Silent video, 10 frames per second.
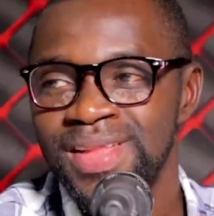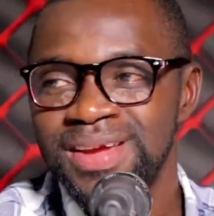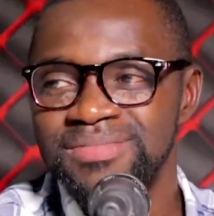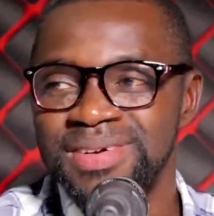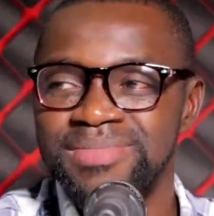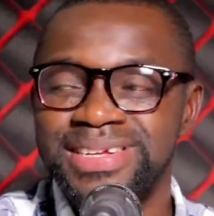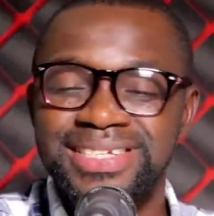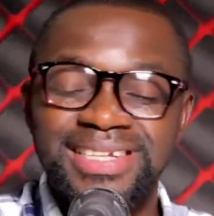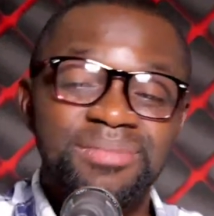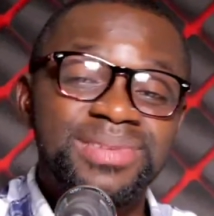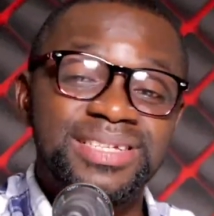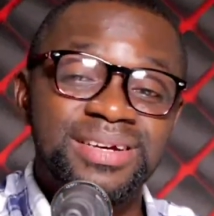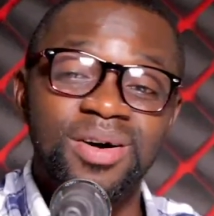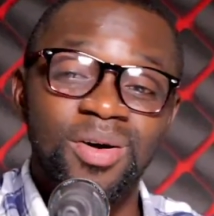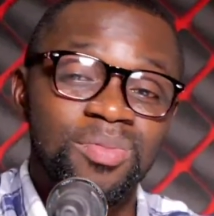Maybe Tinamity
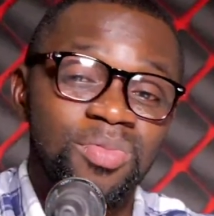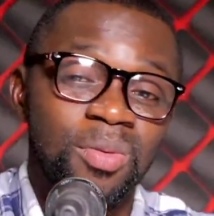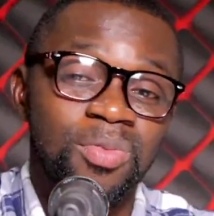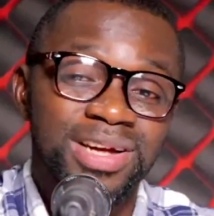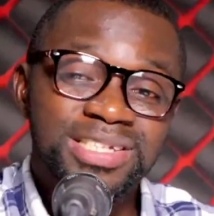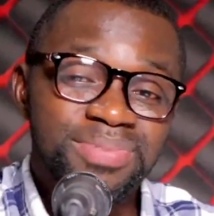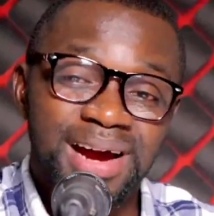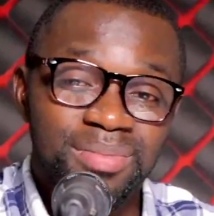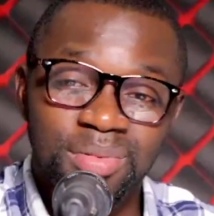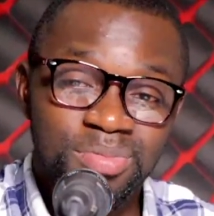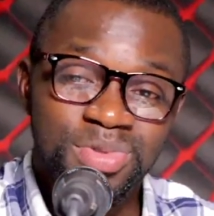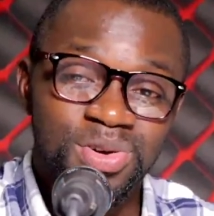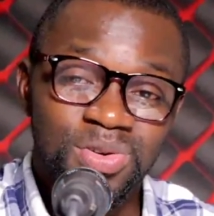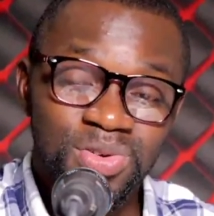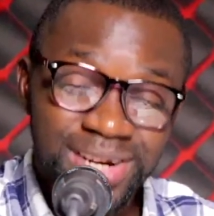or Bossy Brabble meal.
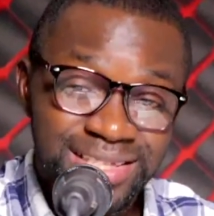Would it